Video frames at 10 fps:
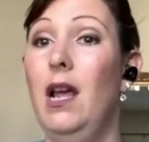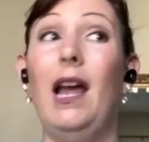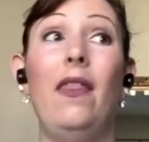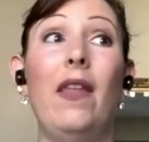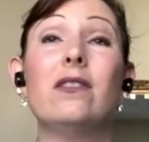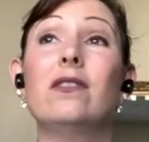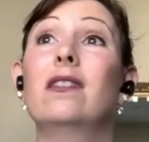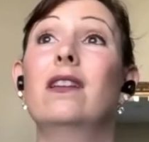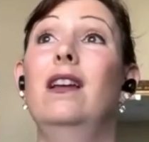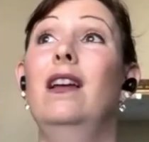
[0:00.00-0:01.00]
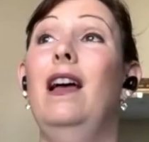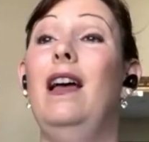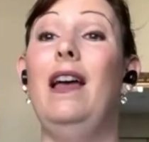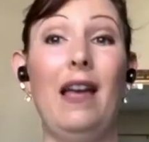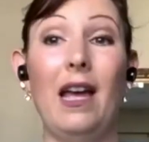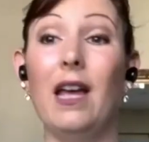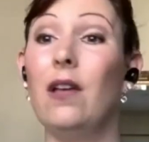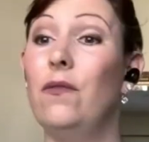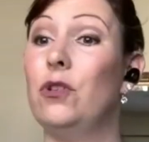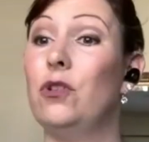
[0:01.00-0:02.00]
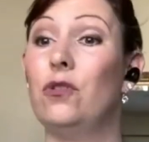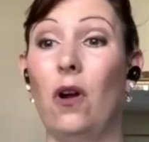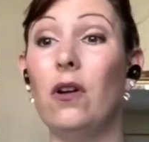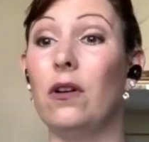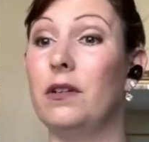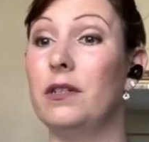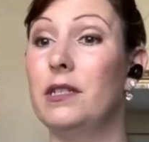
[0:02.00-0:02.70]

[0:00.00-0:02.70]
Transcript: And that's a heck of a start.